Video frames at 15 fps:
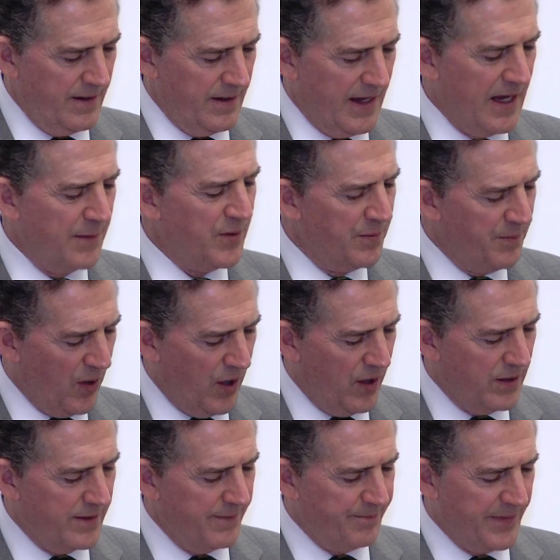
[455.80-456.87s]
Edmund
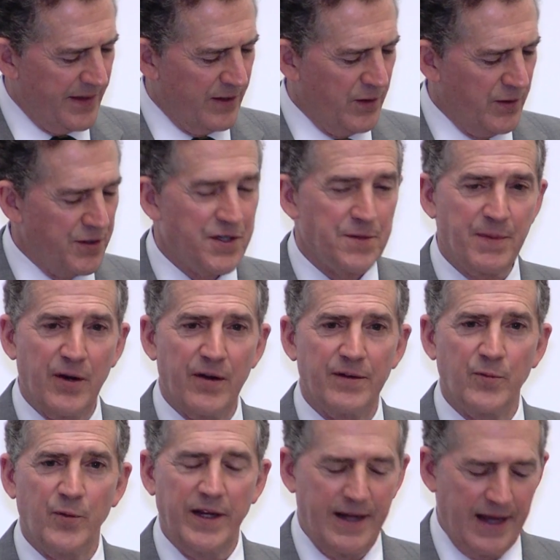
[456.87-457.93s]
Burke, in whose
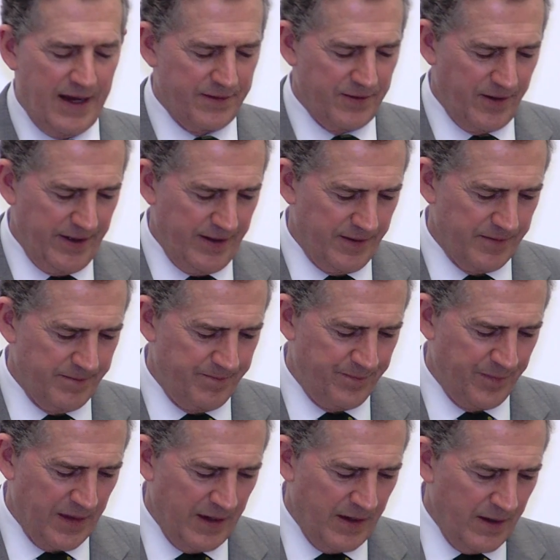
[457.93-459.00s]
spirit we gather here,
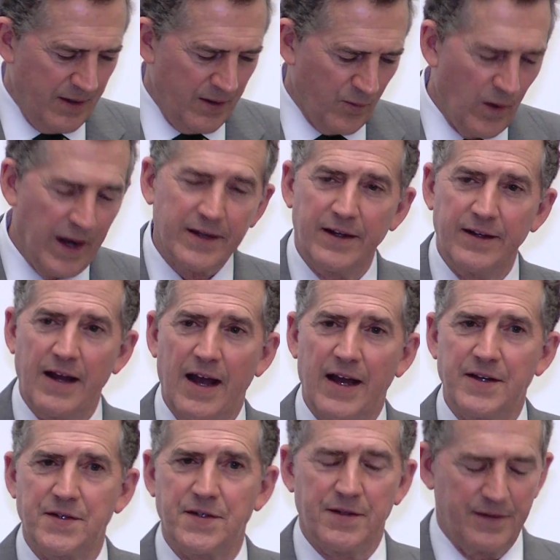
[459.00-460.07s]

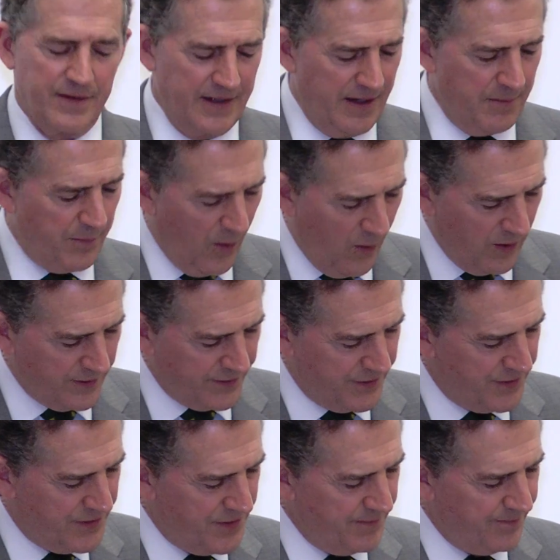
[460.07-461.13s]
recognized the
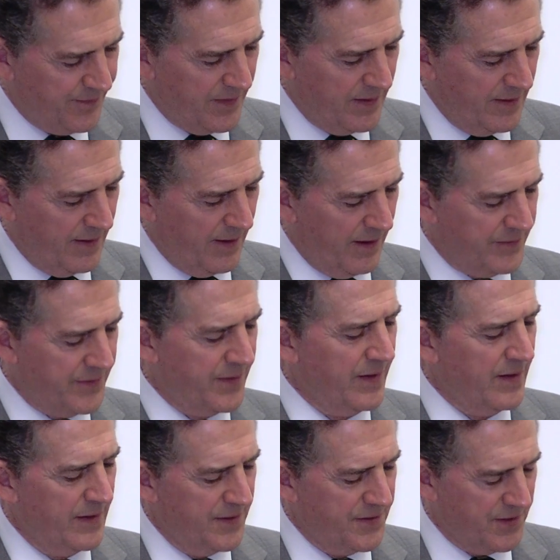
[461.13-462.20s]
importance of
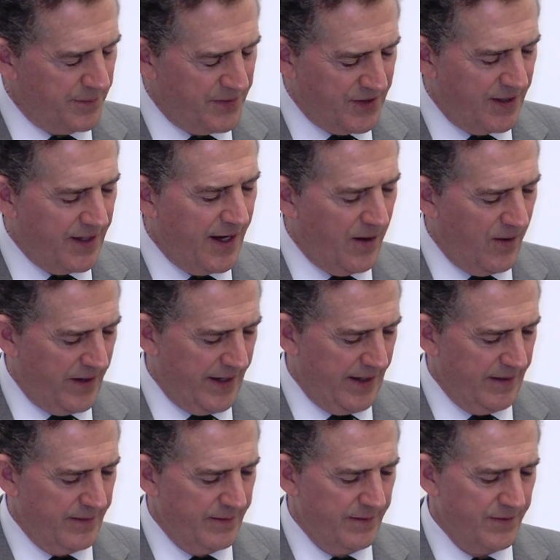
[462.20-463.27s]

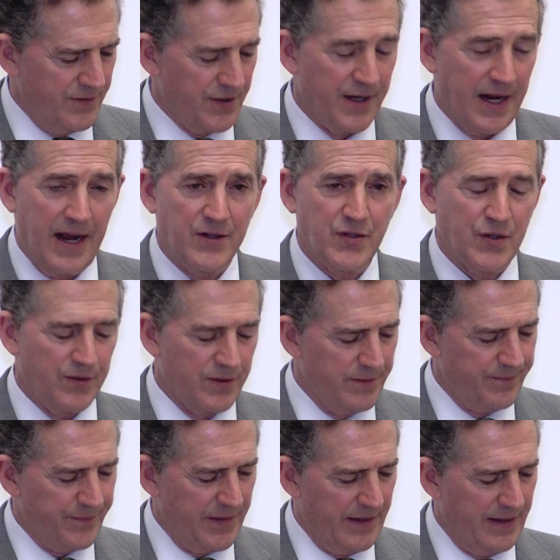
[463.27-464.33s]
subsidiarity to
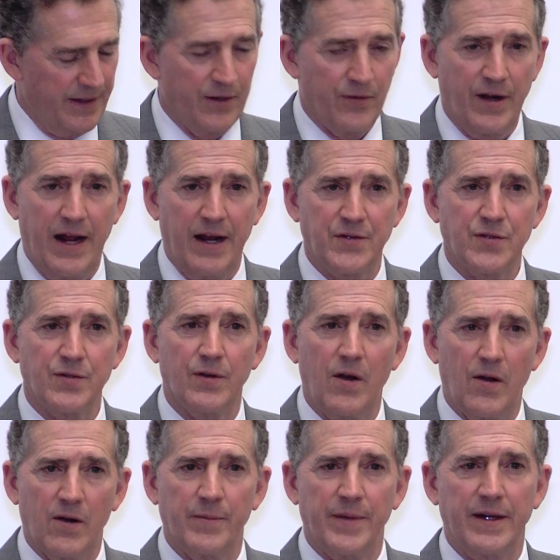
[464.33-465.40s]
national and international
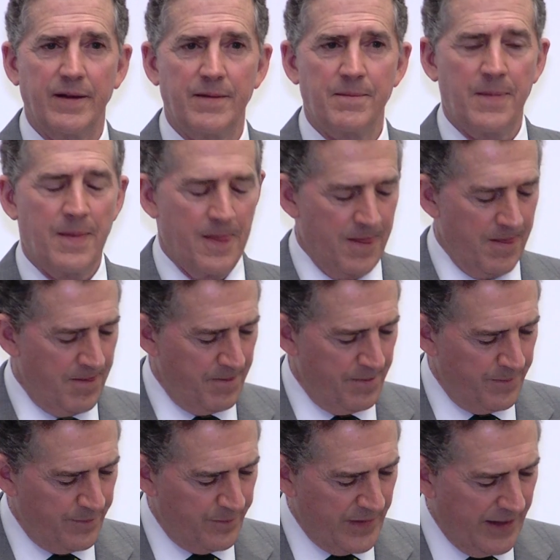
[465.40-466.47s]
harmony.
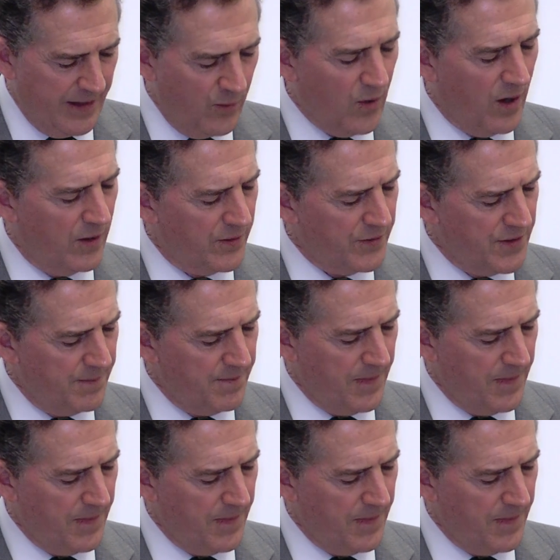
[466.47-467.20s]
He wrote,